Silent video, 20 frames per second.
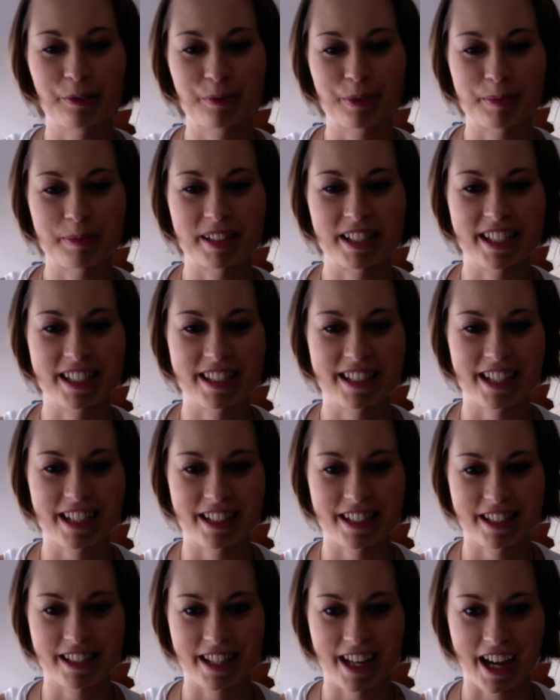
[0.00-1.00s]
from Elise
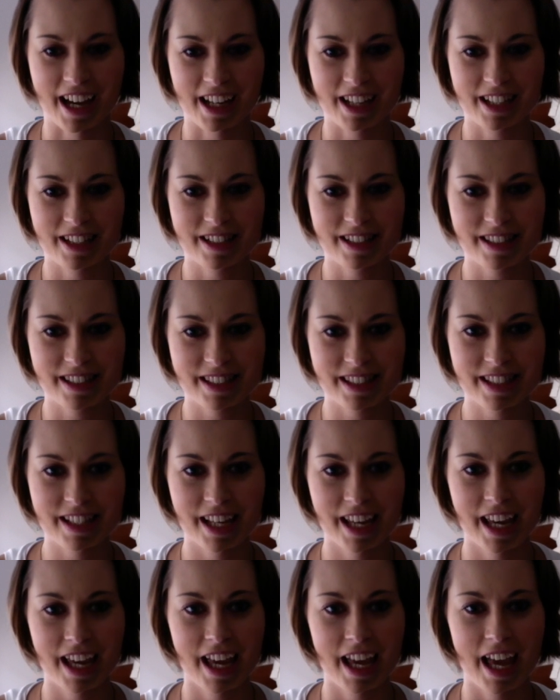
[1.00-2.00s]
10 Designs.
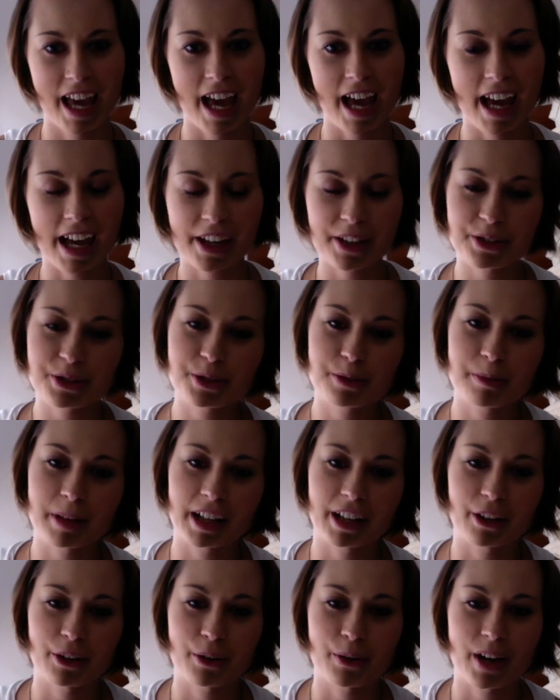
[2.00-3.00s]
As you may
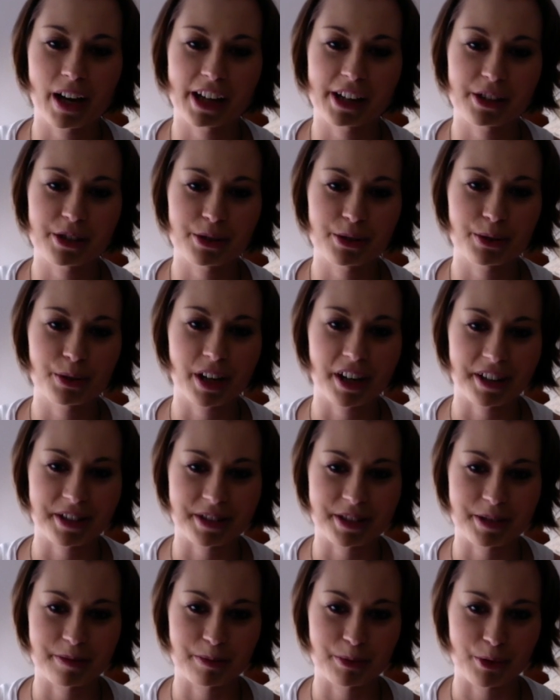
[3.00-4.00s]
know, I do
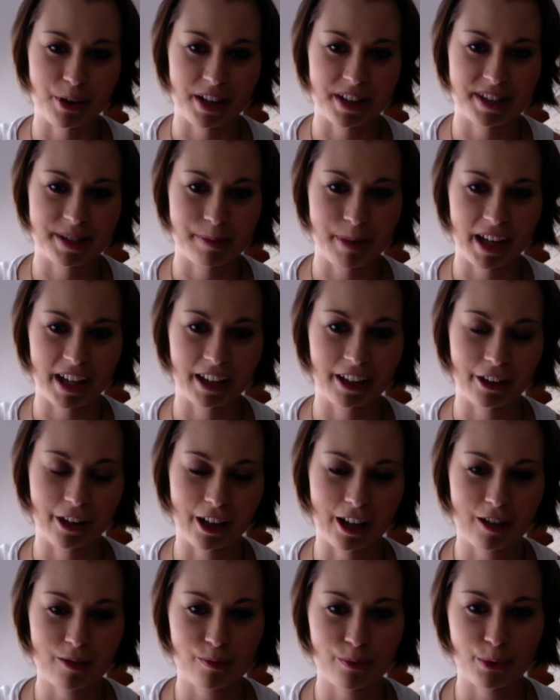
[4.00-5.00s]
custom
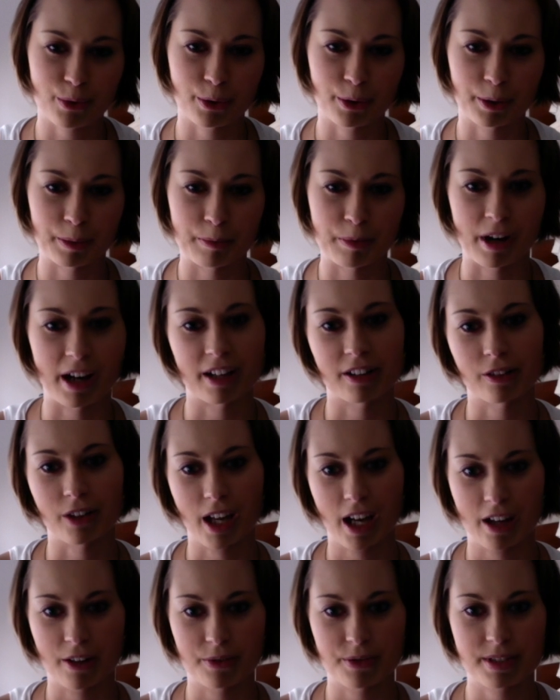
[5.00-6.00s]
dressmaking for bridal
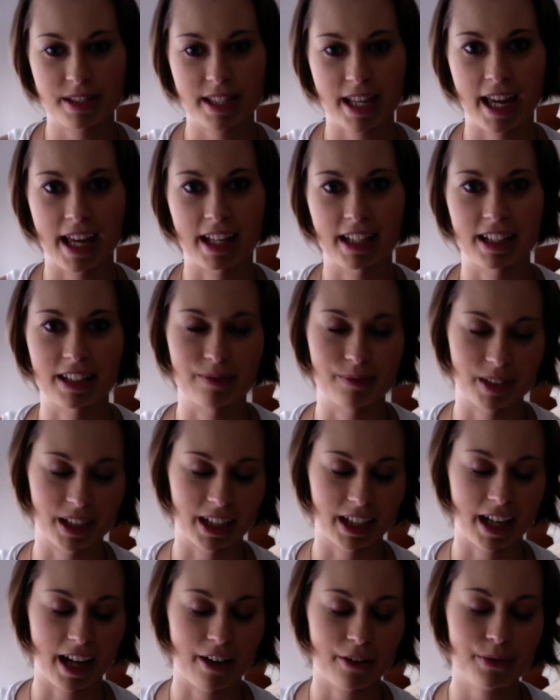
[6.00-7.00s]
gowns and
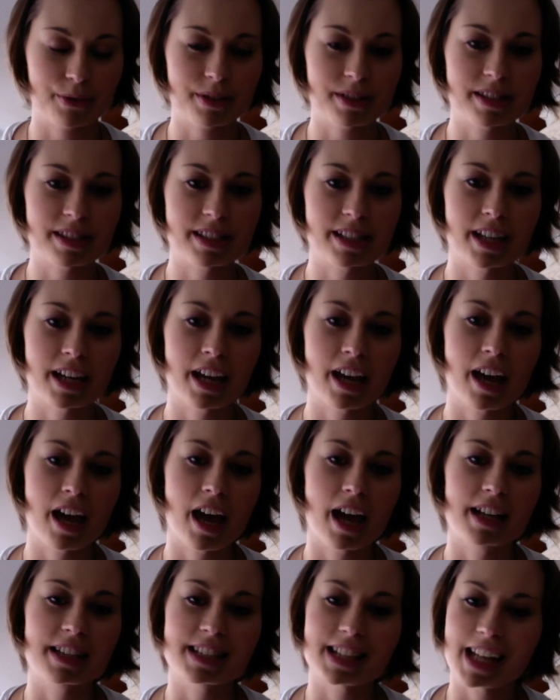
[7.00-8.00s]
evening gowns.
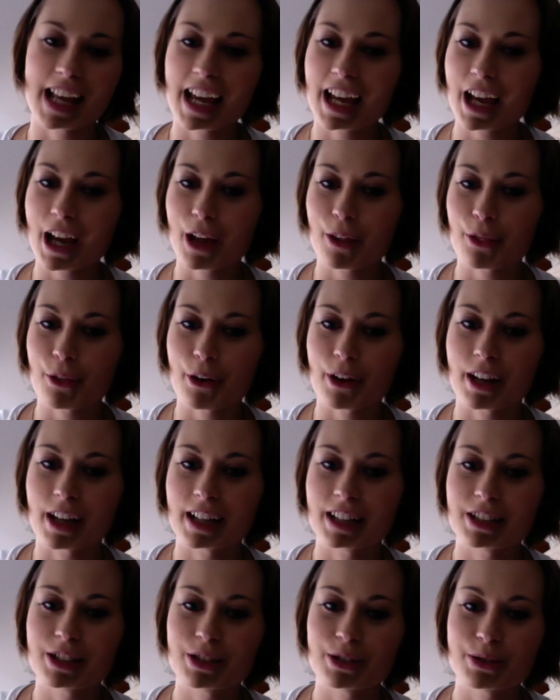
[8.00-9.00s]
Today I thought
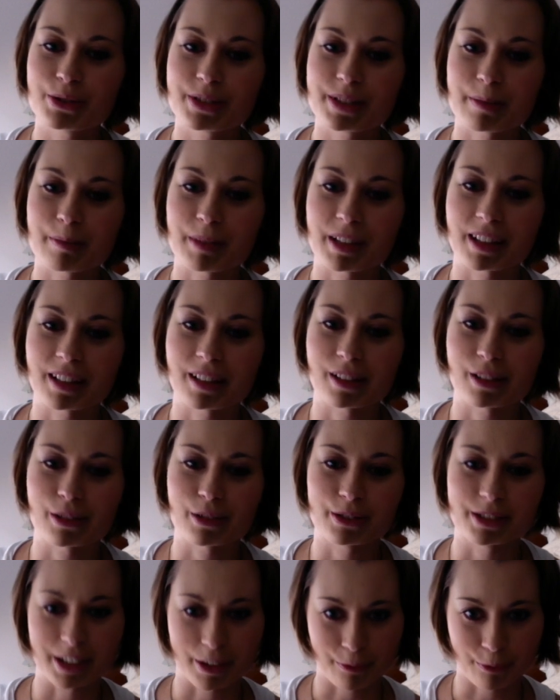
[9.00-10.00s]
I'd do something a
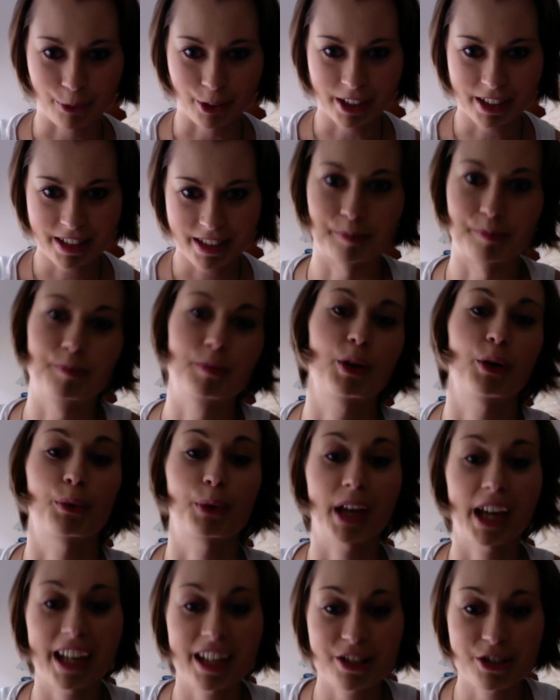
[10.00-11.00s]
little different.
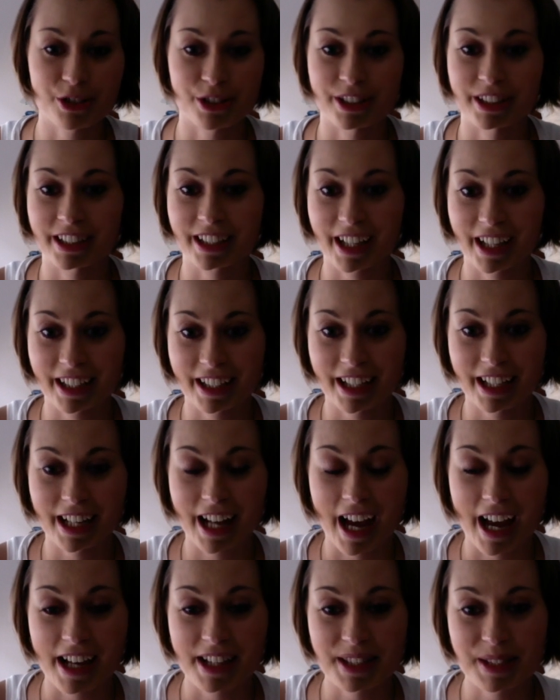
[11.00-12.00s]
Occasionally I get
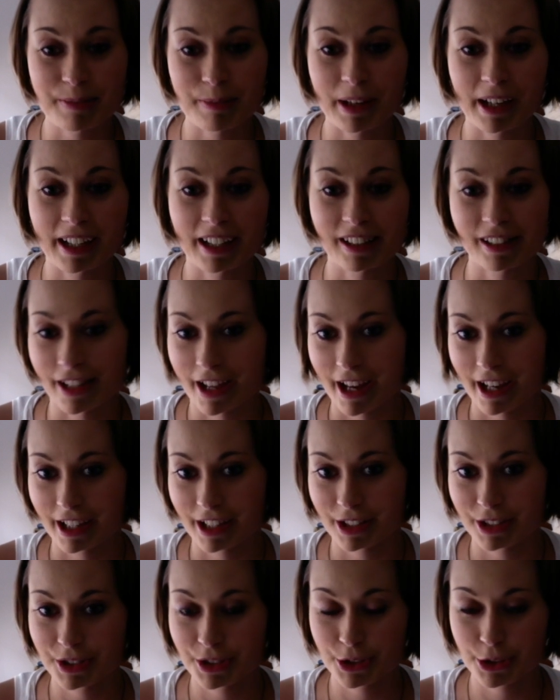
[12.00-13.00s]
asked by a
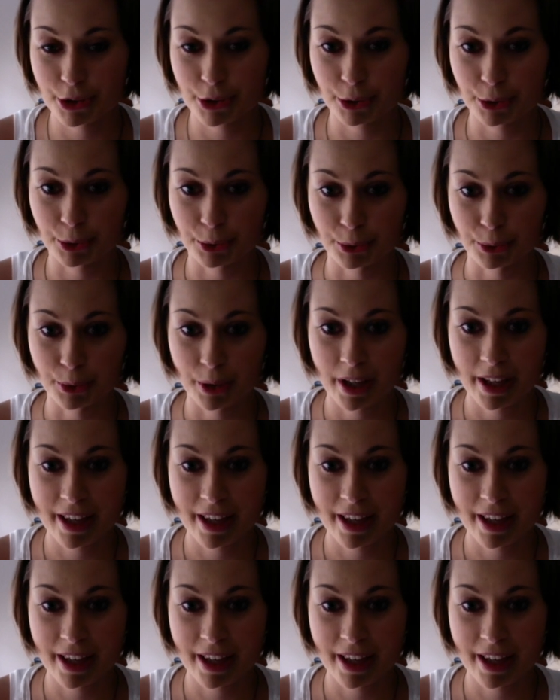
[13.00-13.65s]
client to